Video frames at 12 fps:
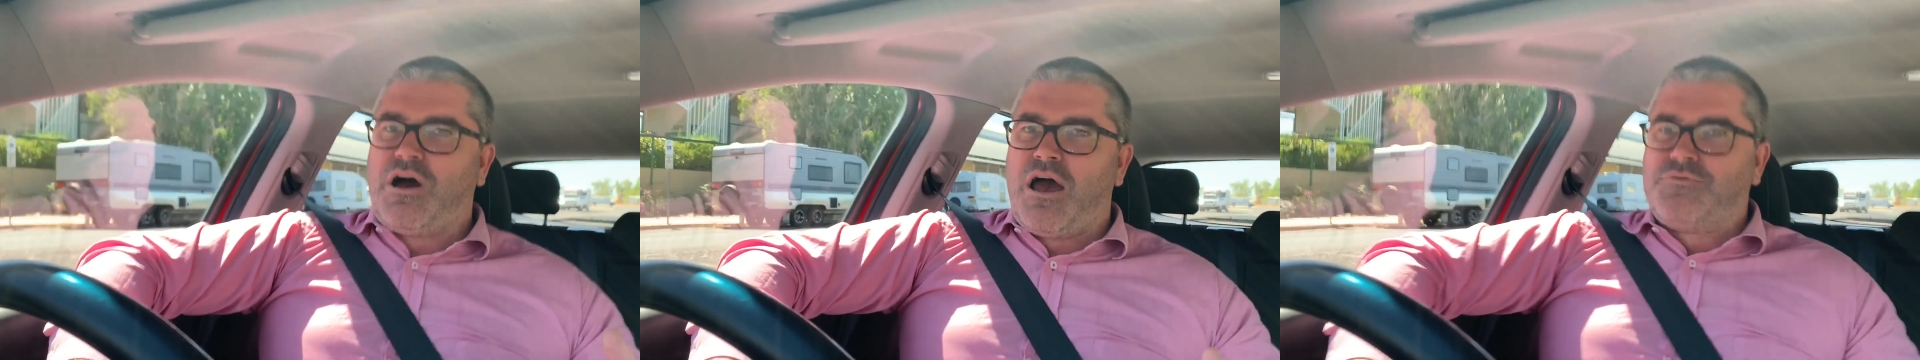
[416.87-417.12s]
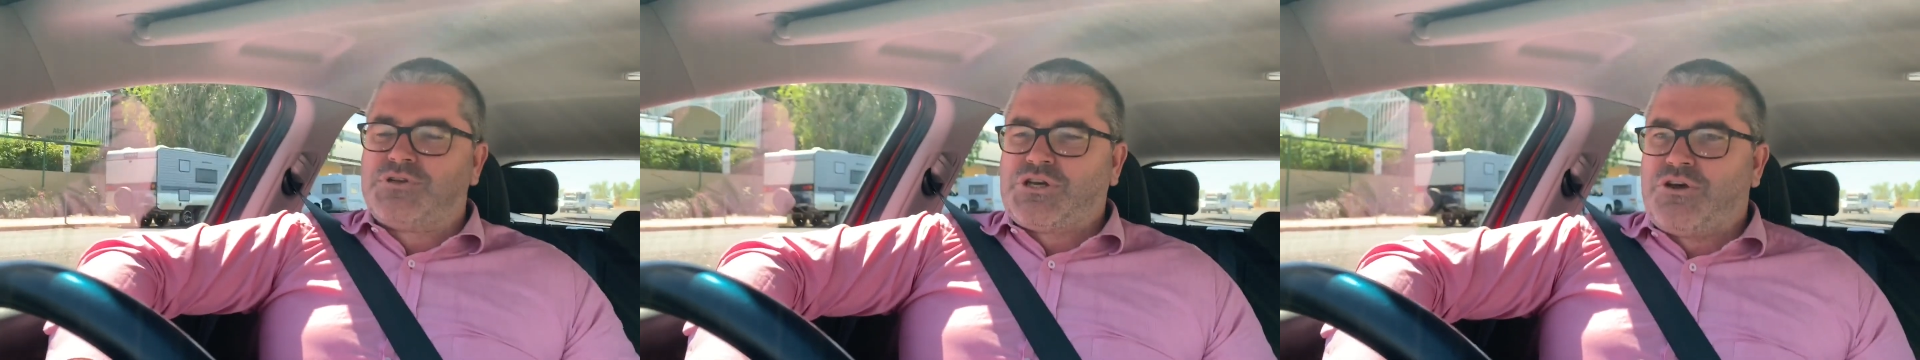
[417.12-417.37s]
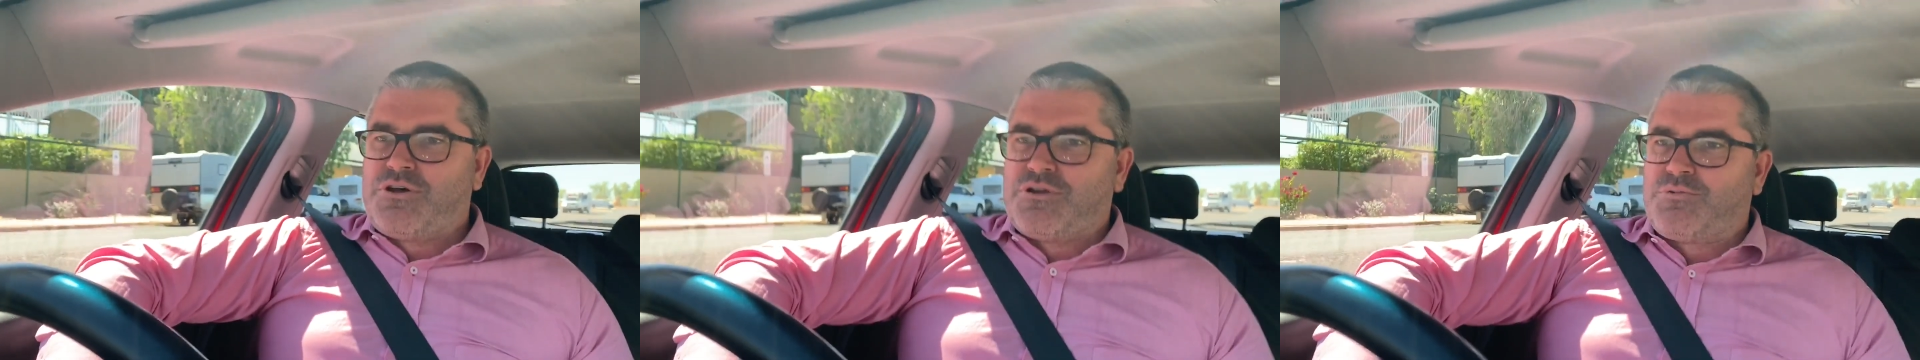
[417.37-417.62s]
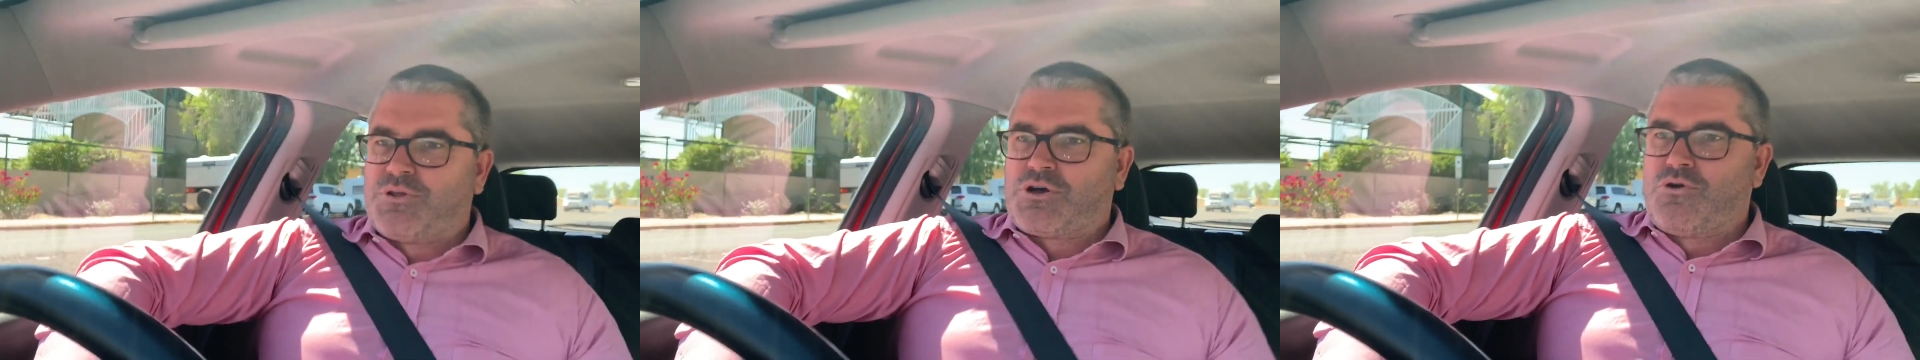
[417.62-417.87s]

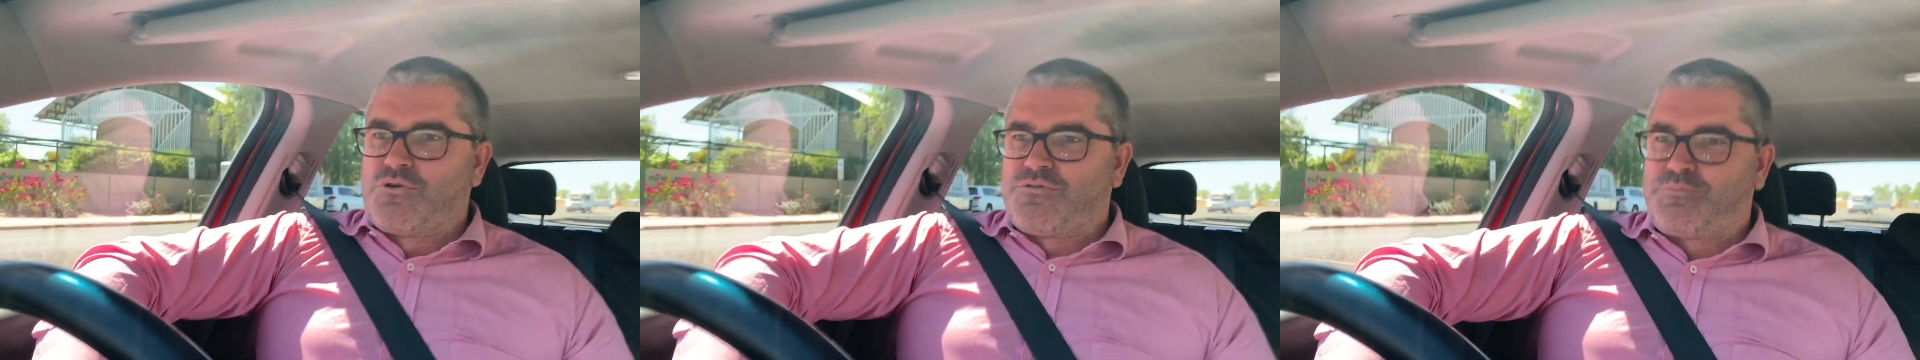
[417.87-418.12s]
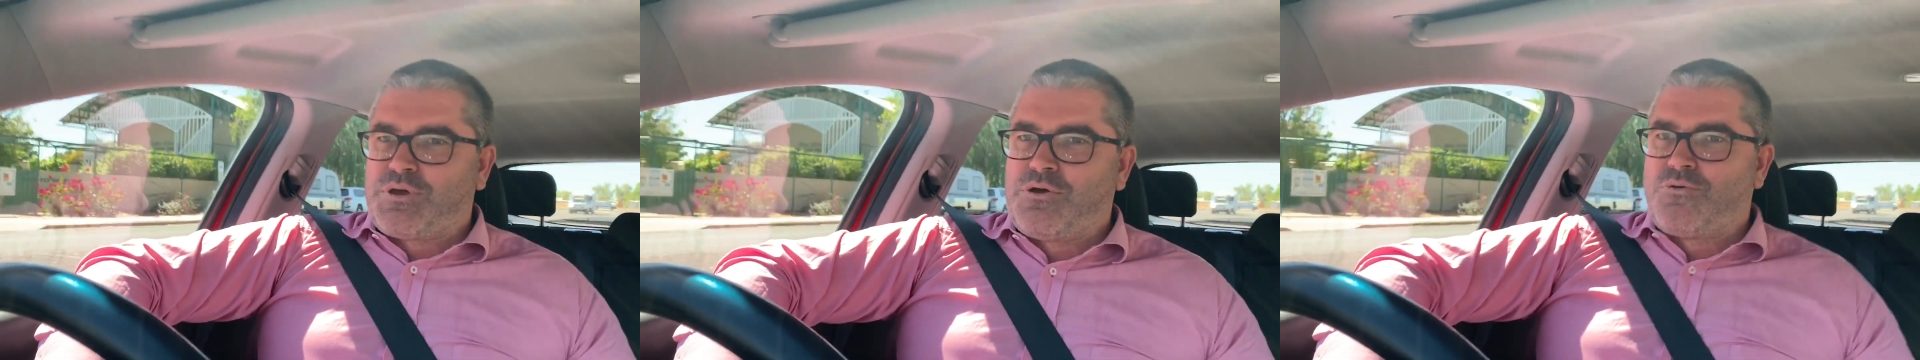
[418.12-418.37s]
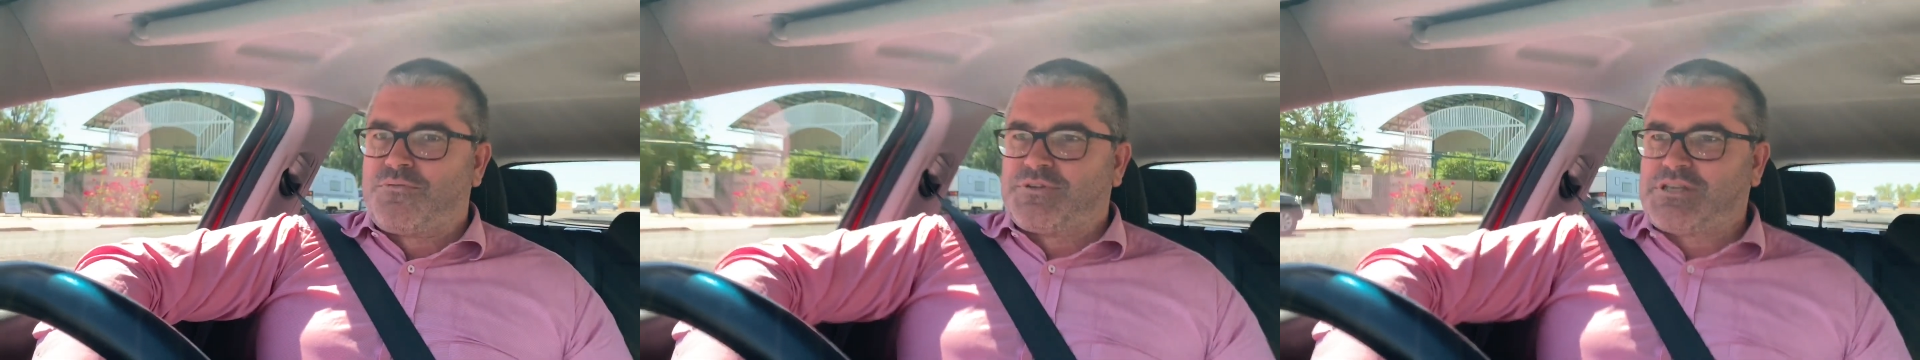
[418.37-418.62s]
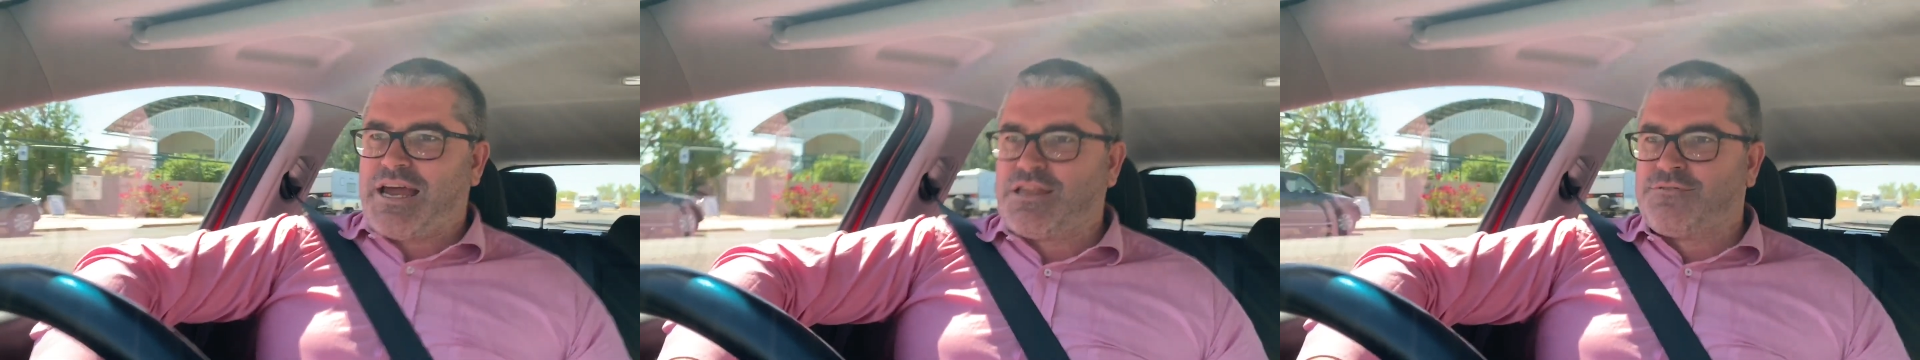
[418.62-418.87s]
overturned by the Court of Appeal on
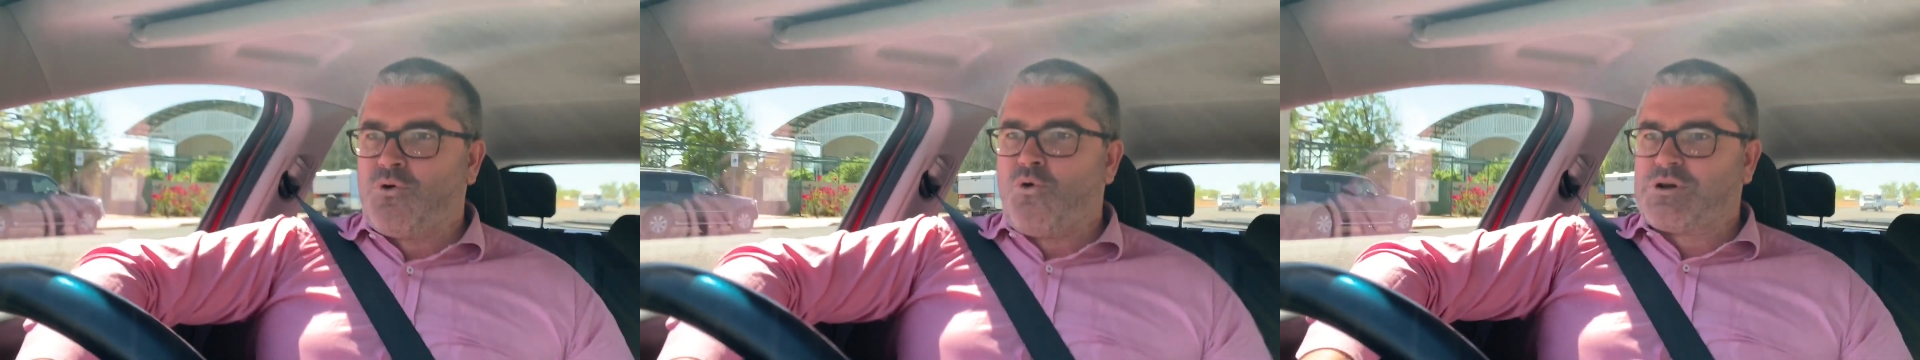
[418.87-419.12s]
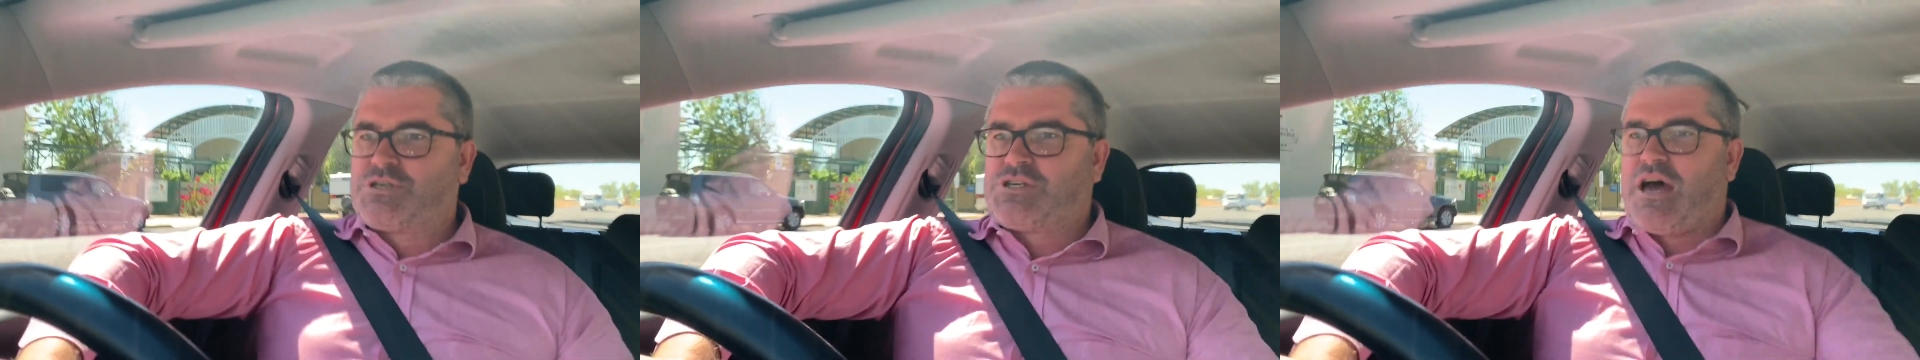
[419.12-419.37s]
the 10th of August.